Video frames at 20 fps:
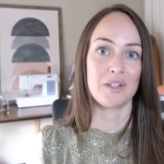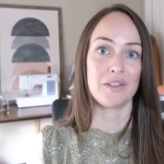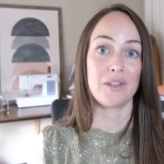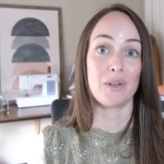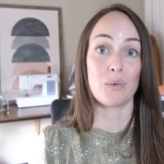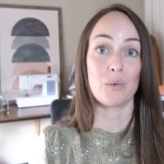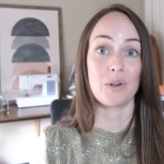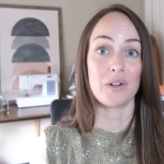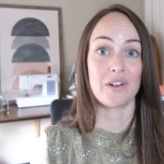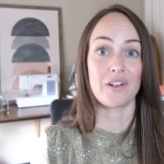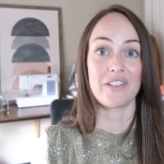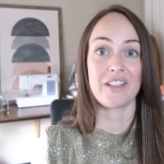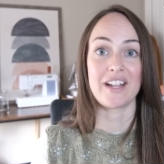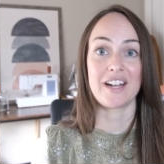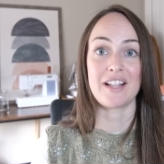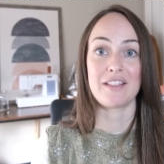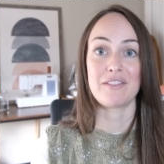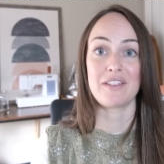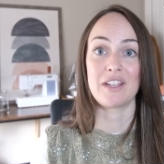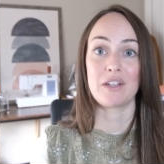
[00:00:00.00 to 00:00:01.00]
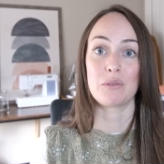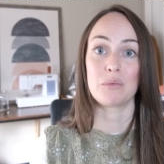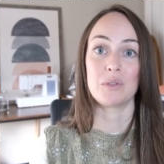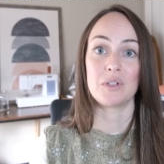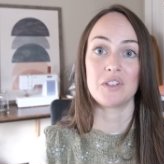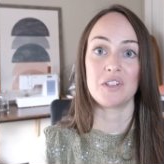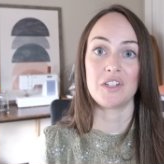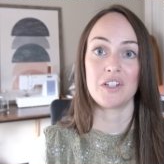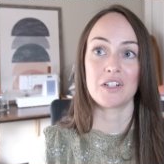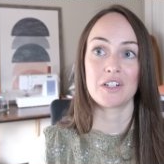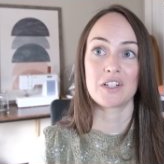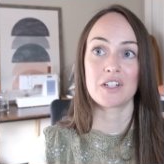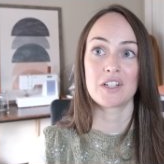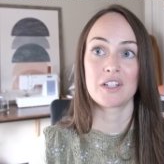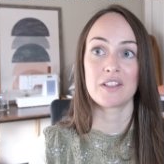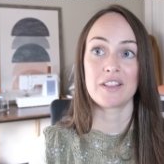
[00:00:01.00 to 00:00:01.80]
the order that I think will look,